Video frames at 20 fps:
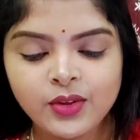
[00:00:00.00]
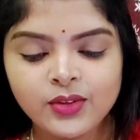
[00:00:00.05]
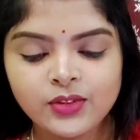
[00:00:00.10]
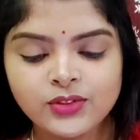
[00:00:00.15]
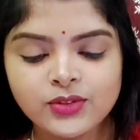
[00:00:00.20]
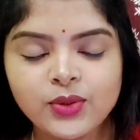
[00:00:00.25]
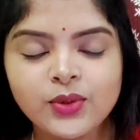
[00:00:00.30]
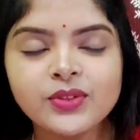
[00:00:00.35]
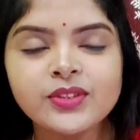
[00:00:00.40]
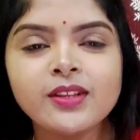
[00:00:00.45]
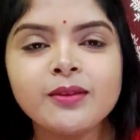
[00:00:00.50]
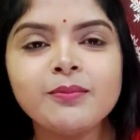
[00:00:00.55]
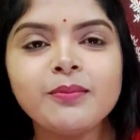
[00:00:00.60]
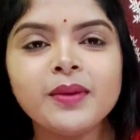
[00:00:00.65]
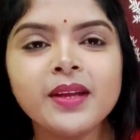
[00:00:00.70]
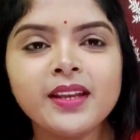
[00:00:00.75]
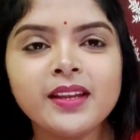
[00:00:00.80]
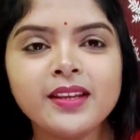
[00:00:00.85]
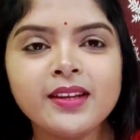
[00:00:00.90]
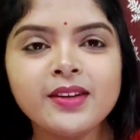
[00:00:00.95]
So the
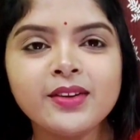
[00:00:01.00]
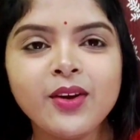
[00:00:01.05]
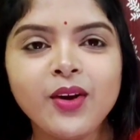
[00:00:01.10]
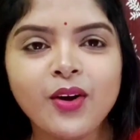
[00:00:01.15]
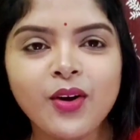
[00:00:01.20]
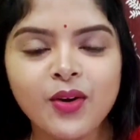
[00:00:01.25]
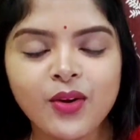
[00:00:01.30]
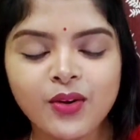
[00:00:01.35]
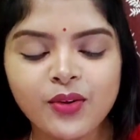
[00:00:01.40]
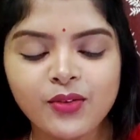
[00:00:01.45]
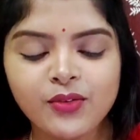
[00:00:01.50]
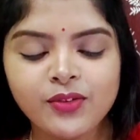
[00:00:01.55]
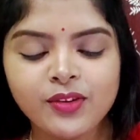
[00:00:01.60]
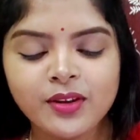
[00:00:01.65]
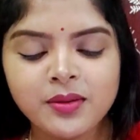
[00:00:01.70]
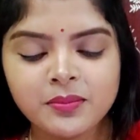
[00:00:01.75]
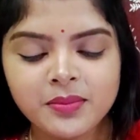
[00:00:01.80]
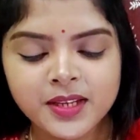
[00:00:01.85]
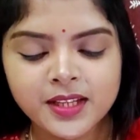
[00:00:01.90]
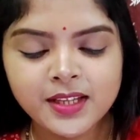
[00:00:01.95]
meaning of
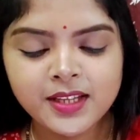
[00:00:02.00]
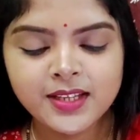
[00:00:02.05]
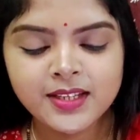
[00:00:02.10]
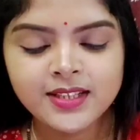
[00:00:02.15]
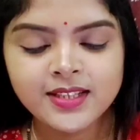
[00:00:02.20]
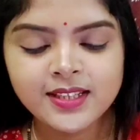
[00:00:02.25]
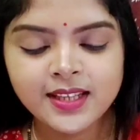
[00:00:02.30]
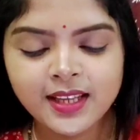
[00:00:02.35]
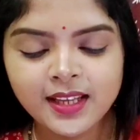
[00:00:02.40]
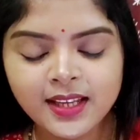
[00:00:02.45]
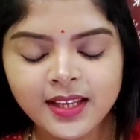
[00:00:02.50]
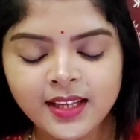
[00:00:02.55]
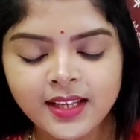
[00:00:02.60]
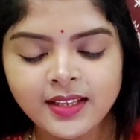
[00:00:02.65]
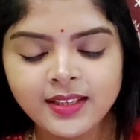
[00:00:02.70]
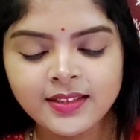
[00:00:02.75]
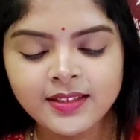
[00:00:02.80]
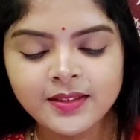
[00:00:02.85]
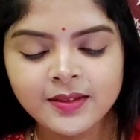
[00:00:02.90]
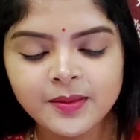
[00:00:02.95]
breeze
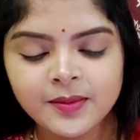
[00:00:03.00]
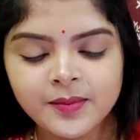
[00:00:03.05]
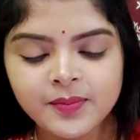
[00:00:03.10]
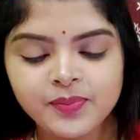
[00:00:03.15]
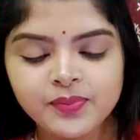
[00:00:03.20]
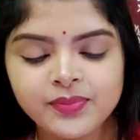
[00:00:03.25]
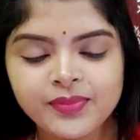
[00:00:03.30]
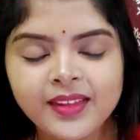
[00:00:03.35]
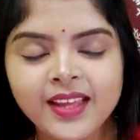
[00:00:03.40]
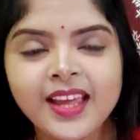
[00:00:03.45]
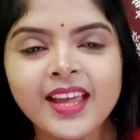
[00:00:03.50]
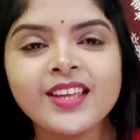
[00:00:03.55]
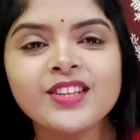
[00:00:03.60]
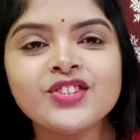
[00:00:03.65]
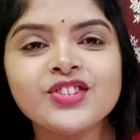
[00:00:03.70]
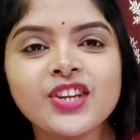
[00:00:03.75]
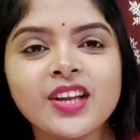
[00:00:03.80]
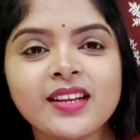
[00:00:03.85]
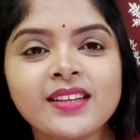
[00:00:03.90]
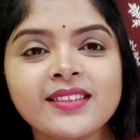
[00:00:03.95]
is a
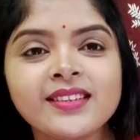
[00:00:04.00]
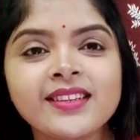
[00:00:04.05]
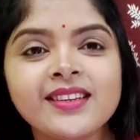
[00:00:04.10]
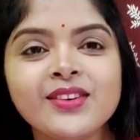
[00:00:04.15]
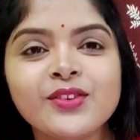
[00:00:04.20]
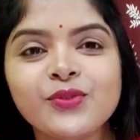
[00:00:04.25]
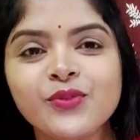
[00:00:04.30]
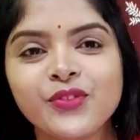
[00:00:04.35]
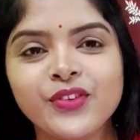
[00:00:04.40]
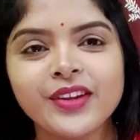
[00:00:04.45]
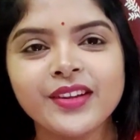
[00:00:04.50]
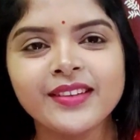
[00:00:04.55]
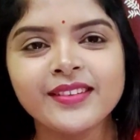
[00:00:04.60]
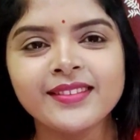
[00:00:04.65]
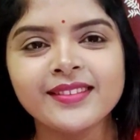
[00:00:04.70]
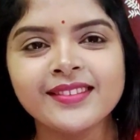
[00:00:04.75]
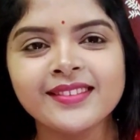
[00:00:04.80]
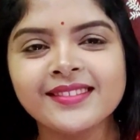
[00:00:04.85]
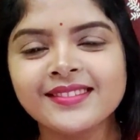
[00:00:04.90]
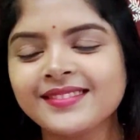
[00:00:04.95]
gentle
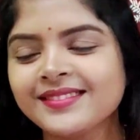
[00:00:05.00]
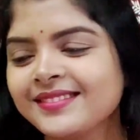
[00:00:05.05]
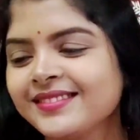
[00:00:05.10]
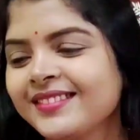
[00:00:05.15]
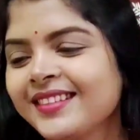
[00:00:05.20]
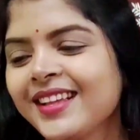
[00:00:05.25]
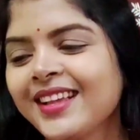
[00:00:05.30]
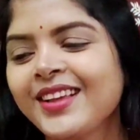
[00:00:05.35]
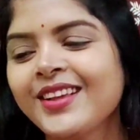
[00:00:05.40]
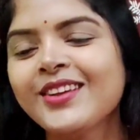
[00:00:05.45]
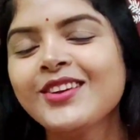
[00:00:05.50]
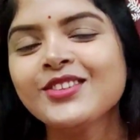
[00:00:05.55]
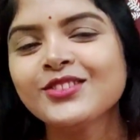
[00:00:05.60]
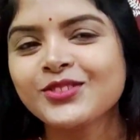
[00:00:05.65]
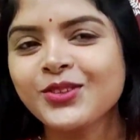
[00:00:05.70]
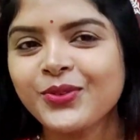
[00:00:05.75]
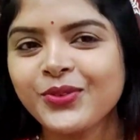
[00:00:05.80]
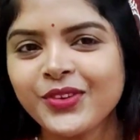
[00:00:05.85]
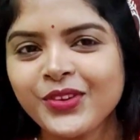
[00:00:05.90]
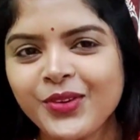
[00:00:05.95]
wind.
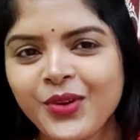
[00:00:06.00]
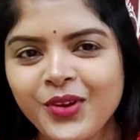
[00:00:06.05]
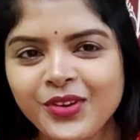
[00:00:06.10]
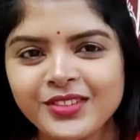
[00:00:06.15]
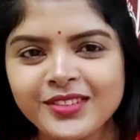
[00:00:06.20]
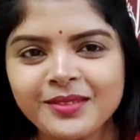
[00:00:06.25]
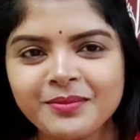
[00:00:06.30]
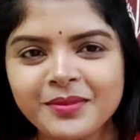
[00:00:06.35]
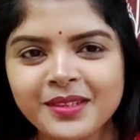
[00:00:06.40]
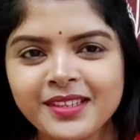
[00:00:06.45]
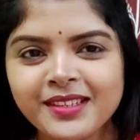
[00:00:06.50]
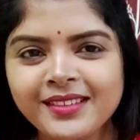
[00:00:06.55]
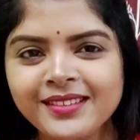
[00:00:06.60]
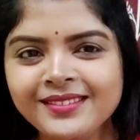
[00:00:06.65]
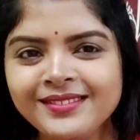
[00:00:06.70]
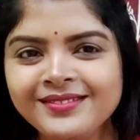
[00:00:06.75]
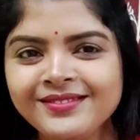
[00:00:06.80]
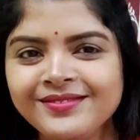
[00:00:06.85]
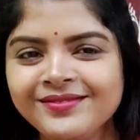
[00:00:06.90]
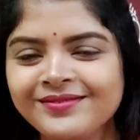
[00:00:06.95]
So we got the meaning.